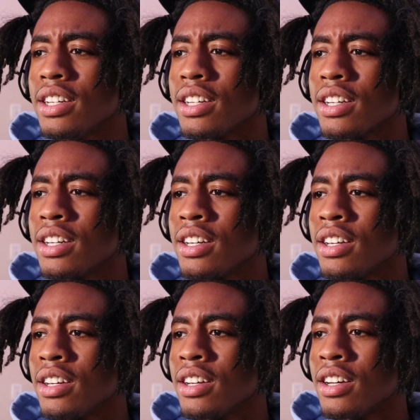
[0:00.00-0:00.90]

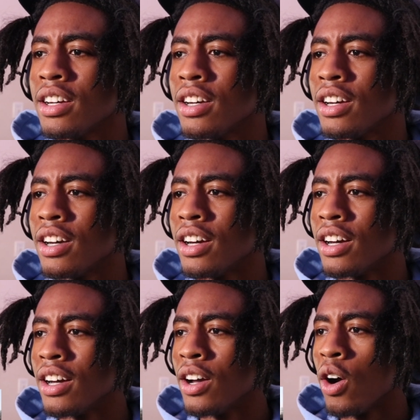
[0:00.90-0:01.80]
Look.
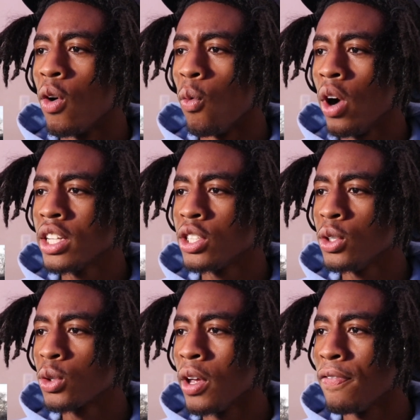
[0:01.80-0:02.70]
One,
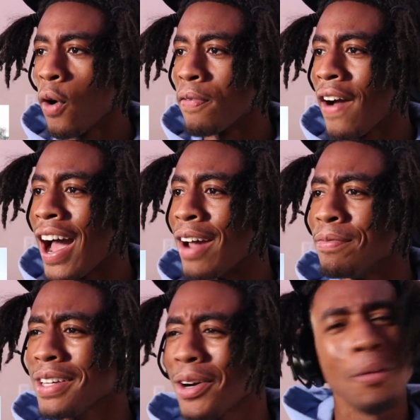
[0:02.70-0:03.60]
two, three, four, five.
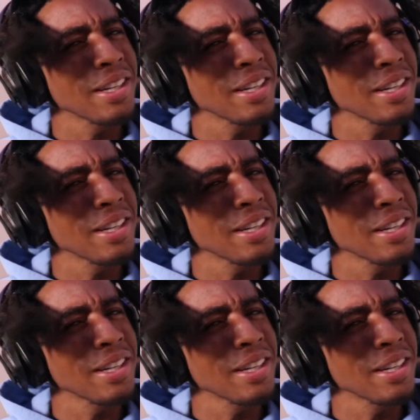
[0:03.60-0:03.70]
Nigga,